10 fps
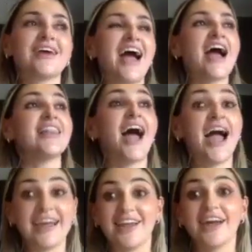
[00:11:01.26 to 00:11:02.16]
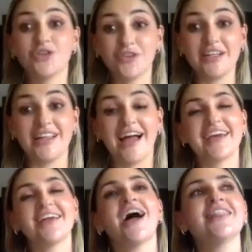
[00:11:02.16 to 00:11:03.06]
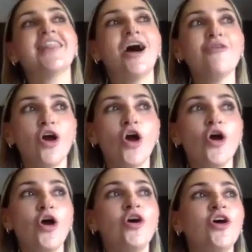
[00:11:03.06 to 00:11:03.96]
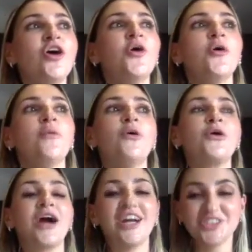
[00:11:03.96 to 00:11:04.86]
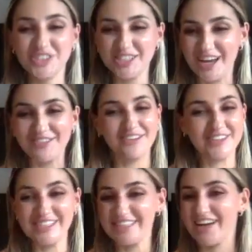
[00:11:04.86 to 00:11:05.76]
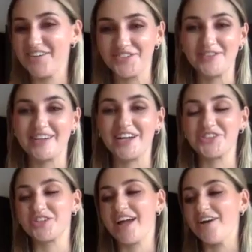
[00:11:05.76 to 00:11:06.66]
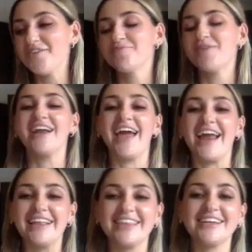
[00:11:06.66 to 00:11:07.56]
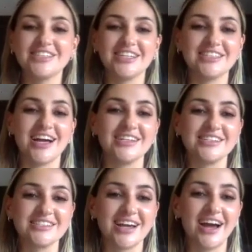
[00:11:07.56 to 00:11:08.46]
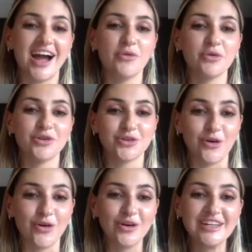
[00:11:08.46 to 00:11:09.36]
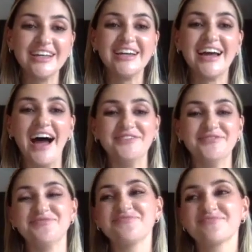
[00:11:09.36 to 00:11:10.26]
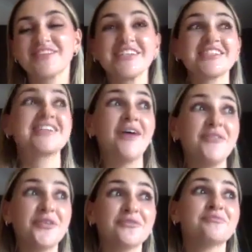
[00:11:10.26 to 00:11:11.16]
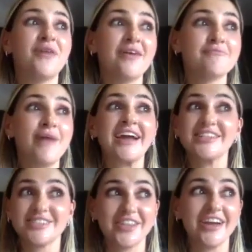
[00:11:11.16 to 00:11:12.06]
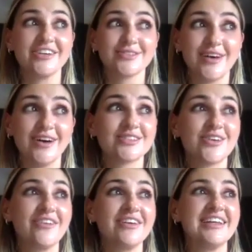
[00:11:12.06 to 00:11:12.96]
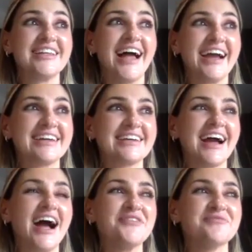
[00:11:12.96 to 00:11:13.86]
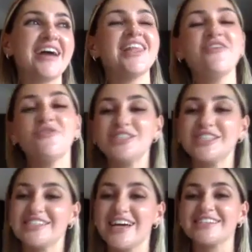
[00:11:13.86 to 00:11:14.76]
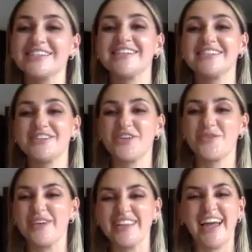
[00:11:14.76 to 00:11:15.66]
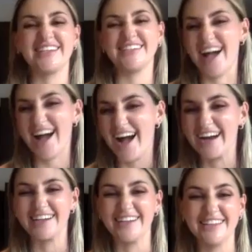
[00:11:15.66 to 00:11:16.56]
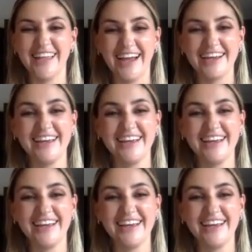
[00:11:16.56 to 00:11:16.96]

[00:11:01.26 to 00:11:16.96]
I like it. I do really like it. I love her more country stuff, obviously coming from a country girl, but anything she does, I will adore. There's a couple bangers on there as well. So I really like, I love when she does things that are a bit like dark, and like,